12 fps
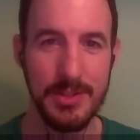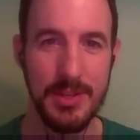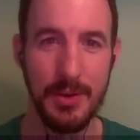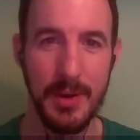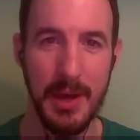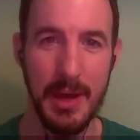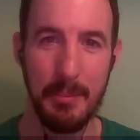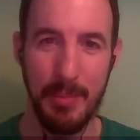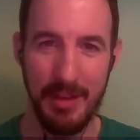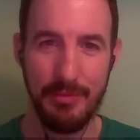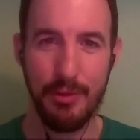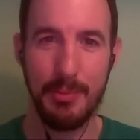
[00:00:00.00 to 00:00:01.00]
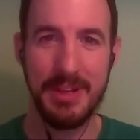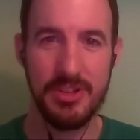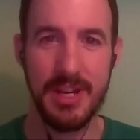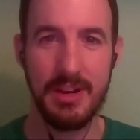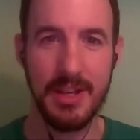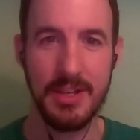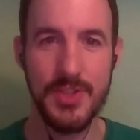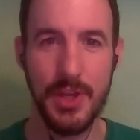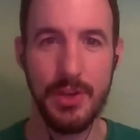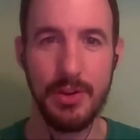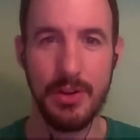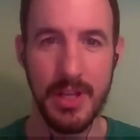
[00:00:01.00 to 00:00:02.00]
So platform engineering and
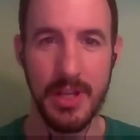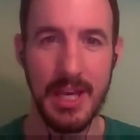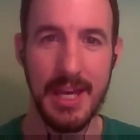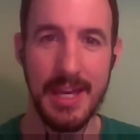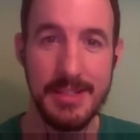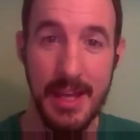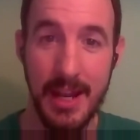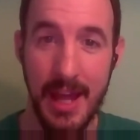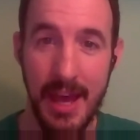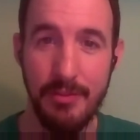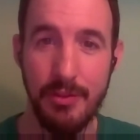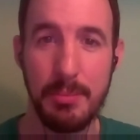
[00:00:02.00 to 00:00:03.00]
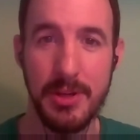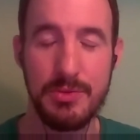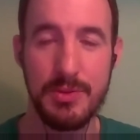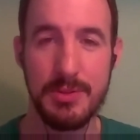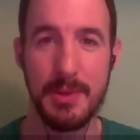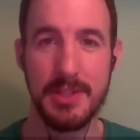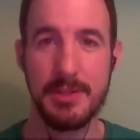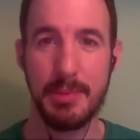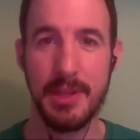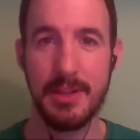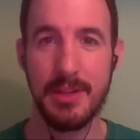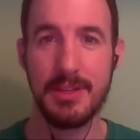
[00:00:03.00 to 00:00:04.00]
security, is that everybody's
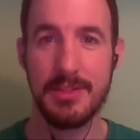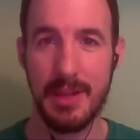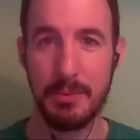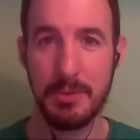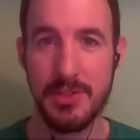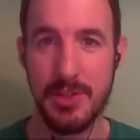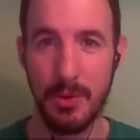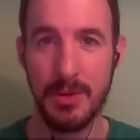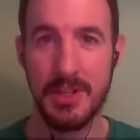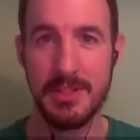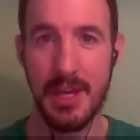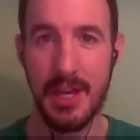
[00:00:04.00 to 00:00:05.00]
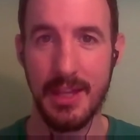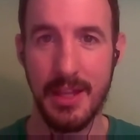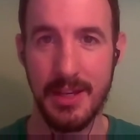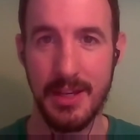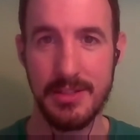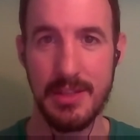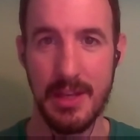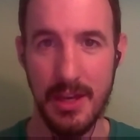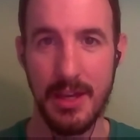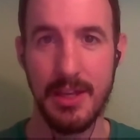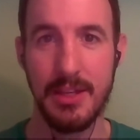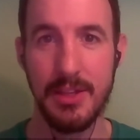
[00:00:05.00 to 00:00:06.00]
responsibility? So that was Tony saying that
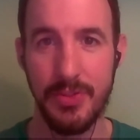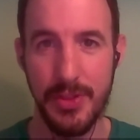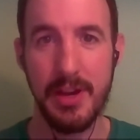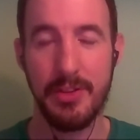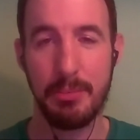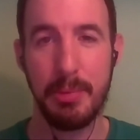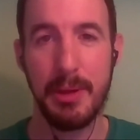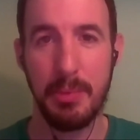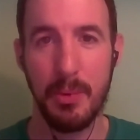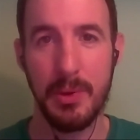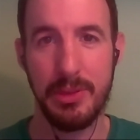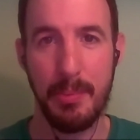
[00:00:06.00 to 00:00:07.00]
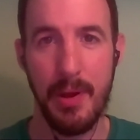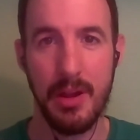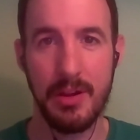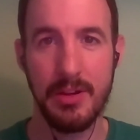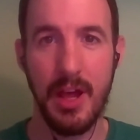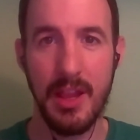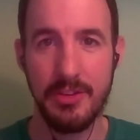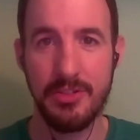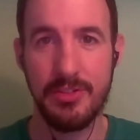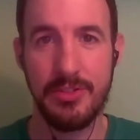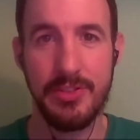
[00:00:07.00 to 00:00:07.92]
they're the people with the product knowledge.